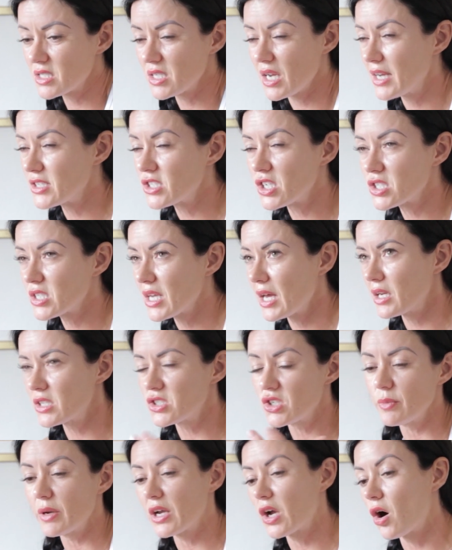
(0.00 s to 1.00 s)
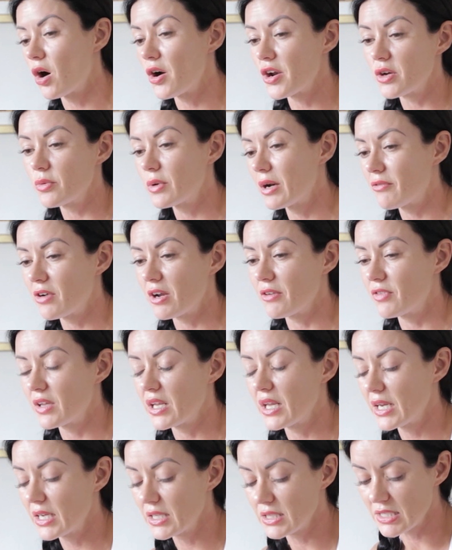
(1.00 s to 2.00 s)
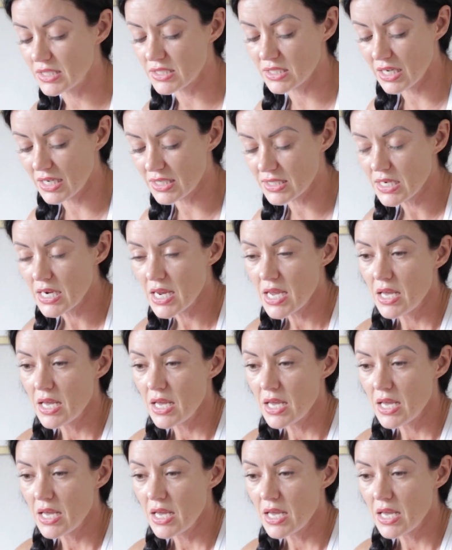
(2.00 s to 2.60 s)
I just kind of do my cardio whenever I feel like it these days.